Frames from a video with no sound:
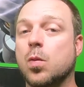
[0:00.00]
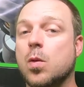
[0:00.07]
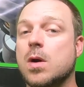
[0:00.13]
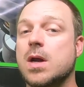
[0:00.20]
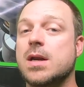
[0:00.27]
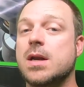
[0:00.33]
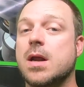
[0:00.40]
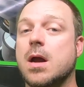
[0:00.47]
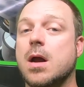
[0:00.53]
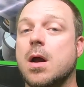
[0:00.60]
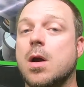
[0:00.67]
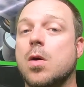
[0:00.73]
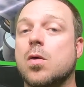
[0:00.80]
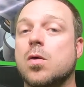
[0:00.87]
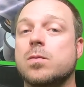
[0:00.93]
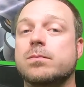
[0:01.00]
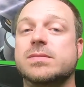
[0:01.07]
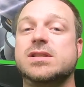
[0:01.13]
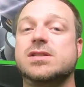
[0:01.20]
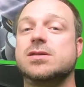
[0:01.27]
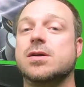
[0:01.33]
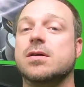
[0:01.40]
1 ohm
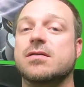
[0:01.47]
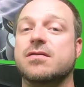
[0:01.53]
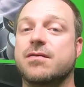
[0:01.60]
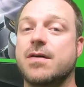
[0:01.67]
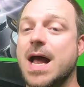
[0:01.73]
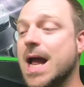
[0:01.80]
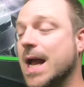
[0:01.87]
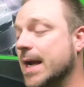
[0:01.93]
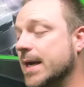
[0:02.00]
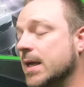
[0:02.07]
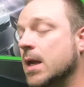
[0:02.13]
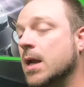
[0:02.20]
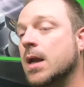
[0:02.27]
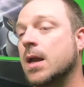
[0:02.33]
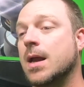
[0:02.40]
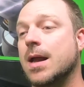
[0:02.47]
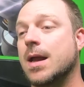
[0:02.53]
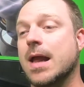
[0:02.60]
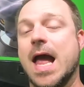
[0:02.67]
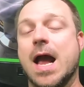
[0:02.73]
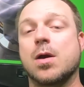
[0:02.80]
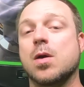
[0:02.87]
certified.
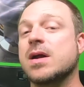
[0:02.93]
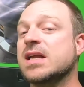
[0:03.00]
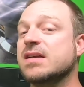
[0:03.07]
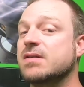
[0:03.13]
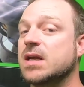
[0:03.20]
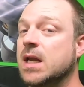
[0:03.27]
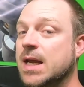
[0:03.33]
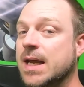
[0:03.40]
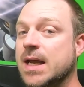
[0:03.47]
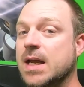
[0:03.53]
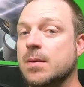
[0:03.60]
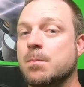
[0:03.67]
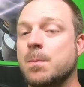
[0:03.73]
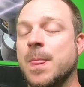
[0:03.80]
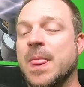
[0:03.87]
I'll go ahead and give you a hint.